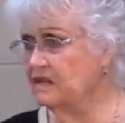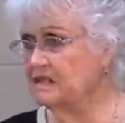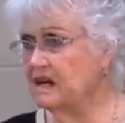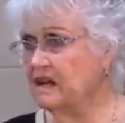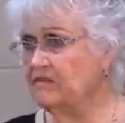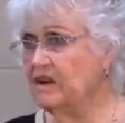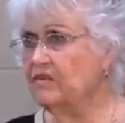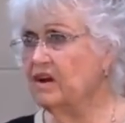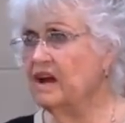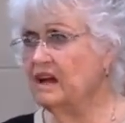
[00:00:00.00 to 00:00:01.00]
He said, I've
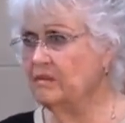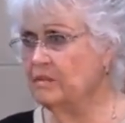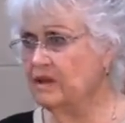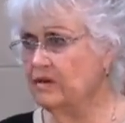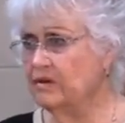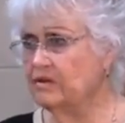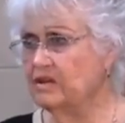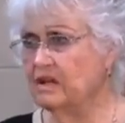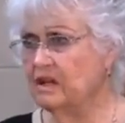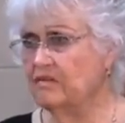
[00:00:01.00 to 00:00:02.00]
never had a mother
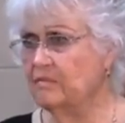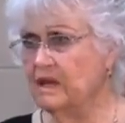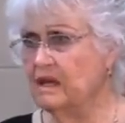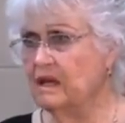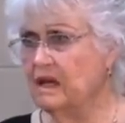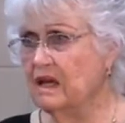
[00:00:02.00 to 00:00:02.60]
to love me.